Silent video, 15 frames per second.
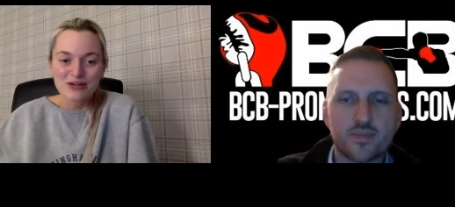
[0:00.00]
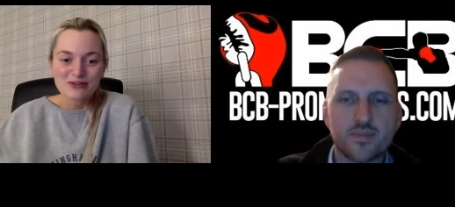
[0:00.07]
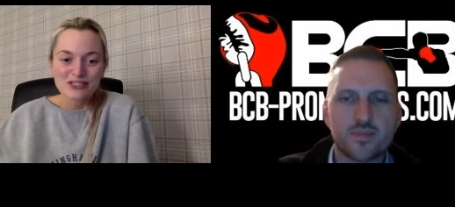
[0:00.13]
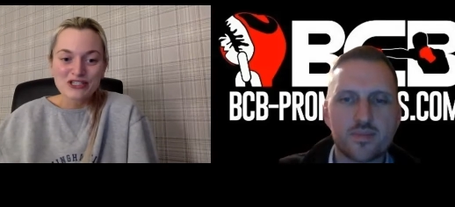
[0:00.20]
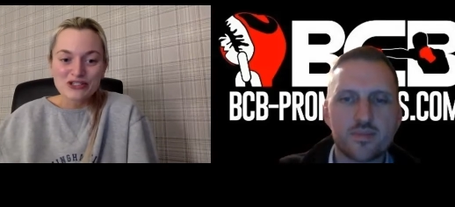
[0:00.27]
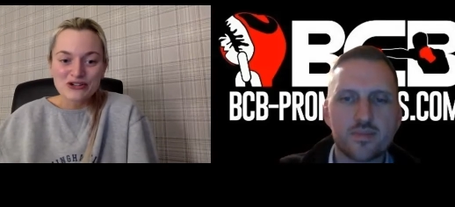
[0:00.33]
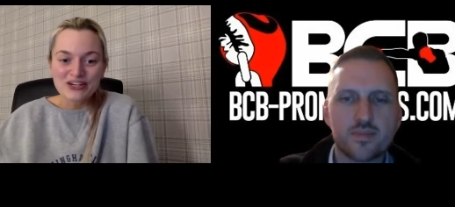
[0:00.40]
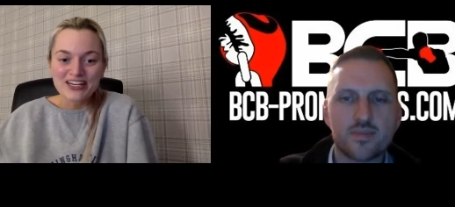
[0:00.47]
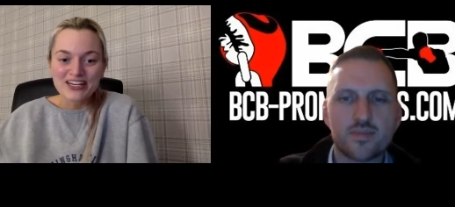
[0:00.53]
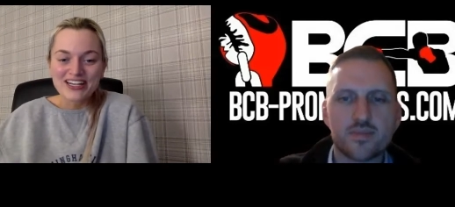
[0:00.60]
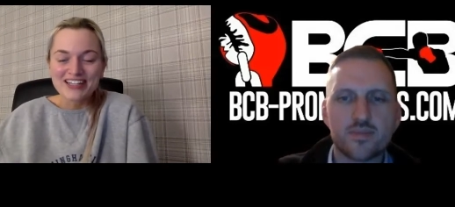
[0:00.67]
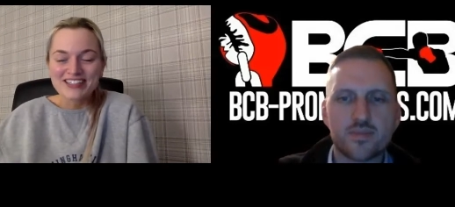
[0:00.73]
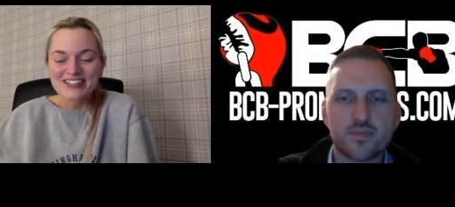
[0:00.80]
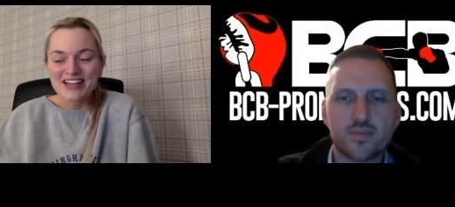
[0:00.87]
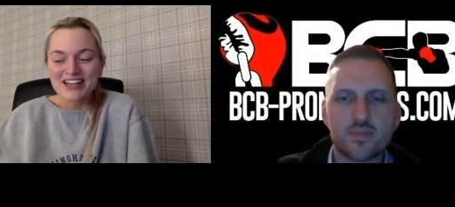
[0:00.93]
Speaker 1: enjoying it. So,
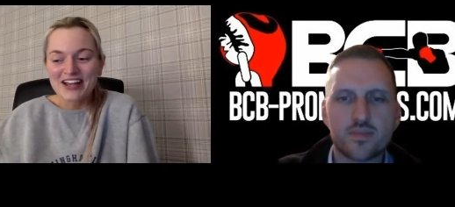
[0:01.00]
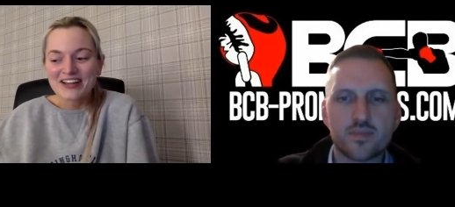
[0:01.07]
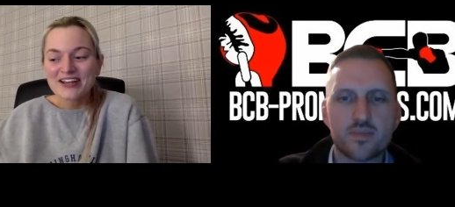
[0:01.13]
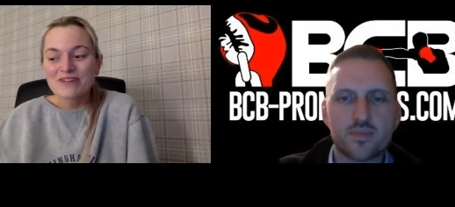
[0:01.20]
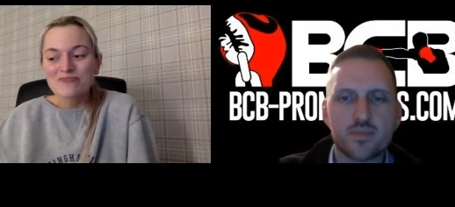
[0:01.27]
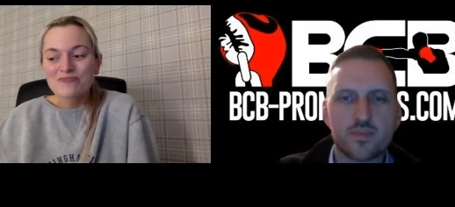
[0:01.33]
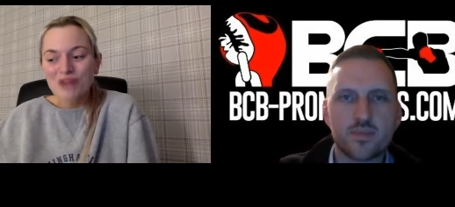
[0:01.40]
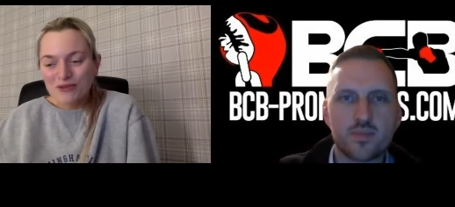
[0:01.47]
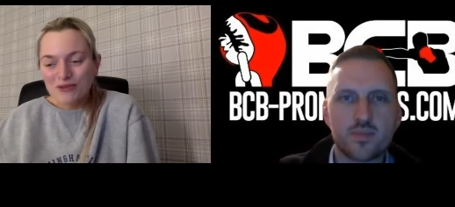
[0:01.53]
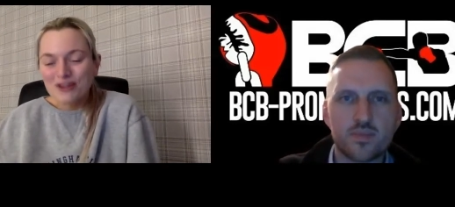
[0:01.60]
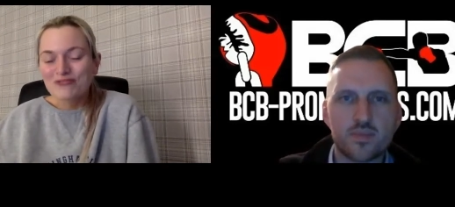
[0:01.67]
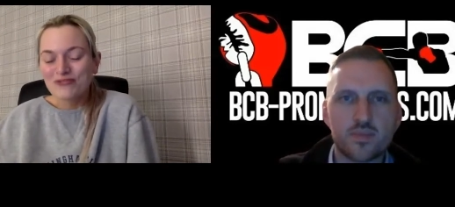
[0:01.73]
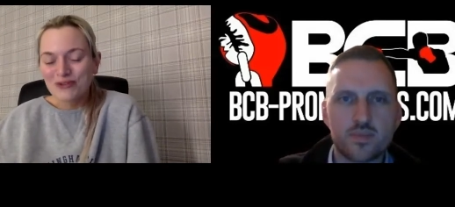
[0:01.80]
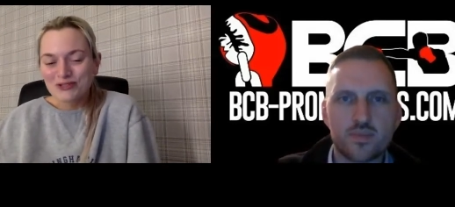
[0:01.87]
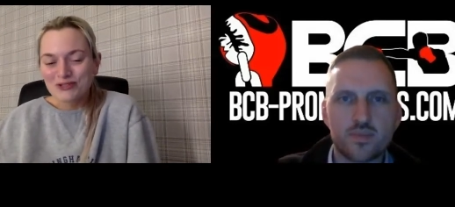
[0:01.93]
I'm looking
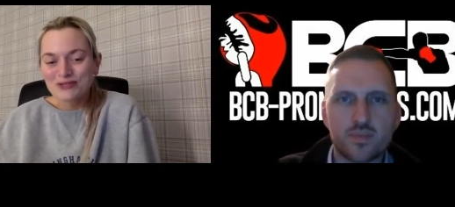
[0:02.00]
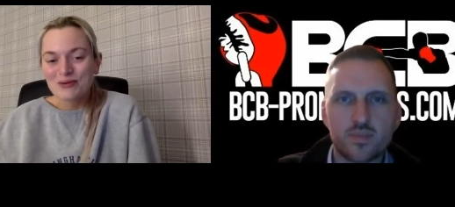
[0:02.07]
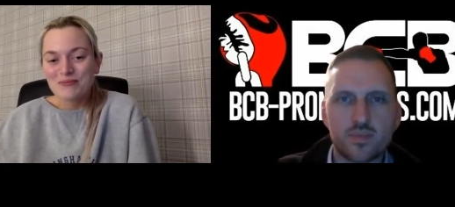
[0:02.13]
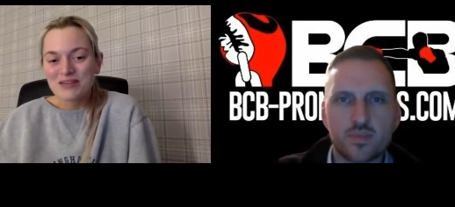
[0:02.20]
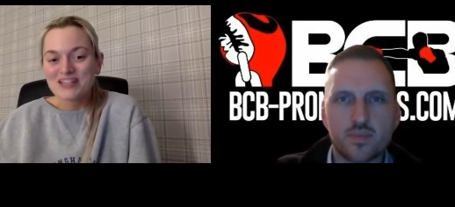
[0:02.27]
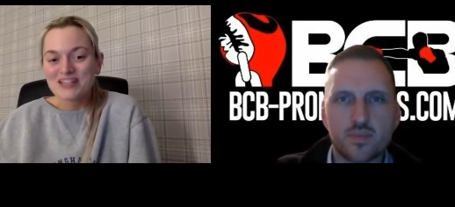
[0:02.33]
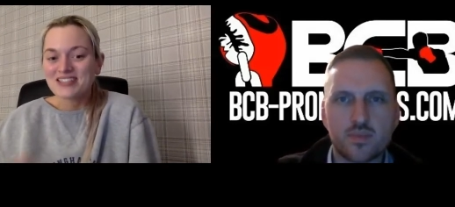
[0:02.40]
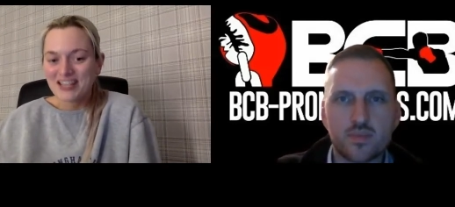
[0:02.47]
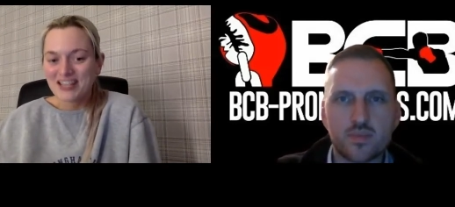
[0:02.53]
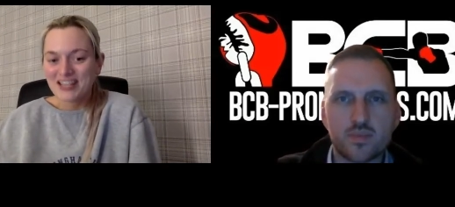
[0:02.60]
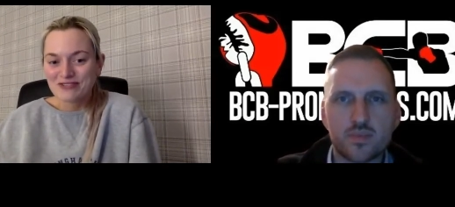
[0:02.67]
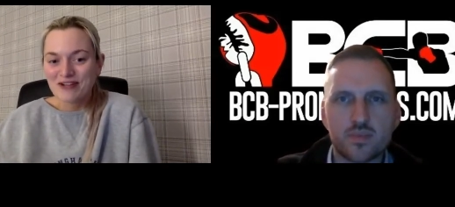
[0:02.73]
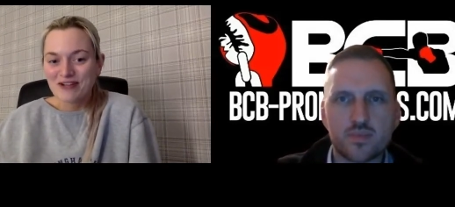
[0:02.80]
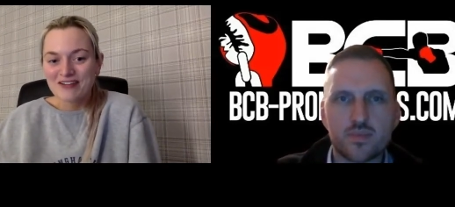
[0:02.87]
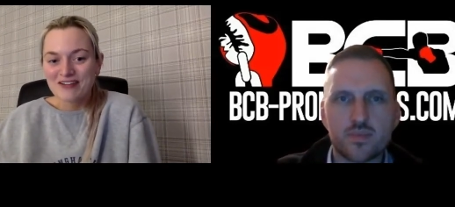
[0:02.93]
forward to it being six
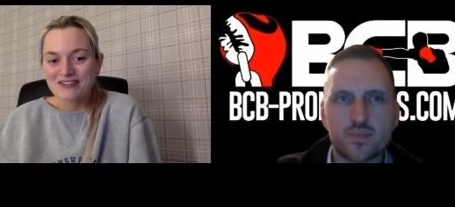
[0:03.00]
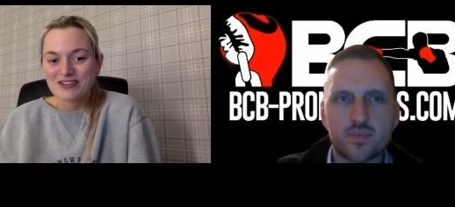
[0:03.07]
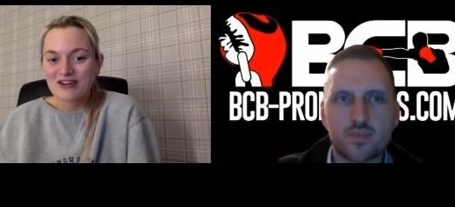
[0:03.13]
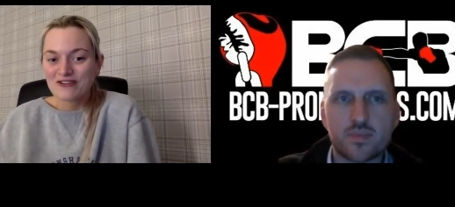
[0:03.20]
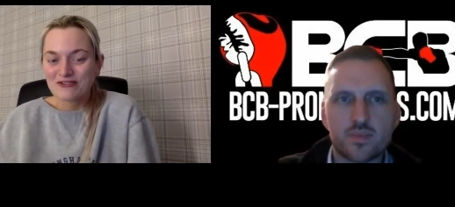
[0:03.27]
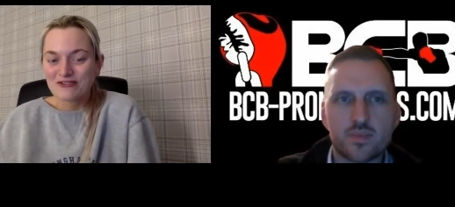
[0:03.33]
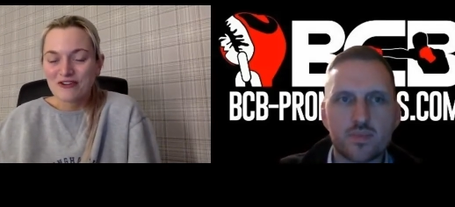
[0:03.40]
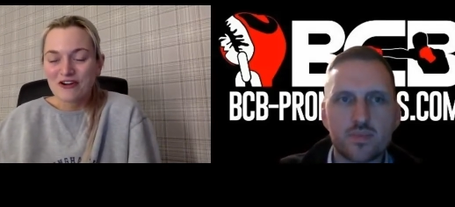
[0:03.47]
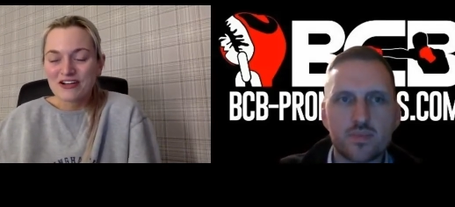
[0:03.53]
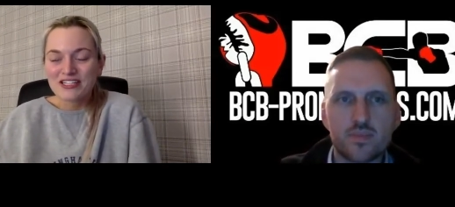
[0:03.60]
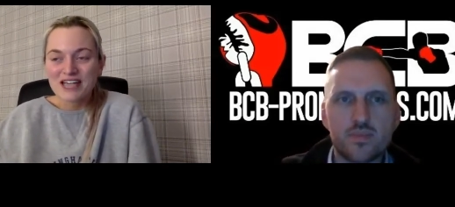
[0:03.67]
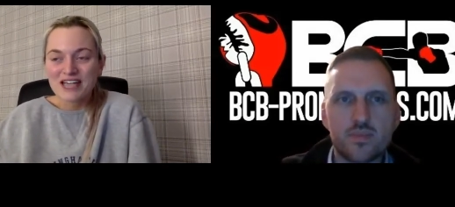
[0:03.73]
rounds on Friday.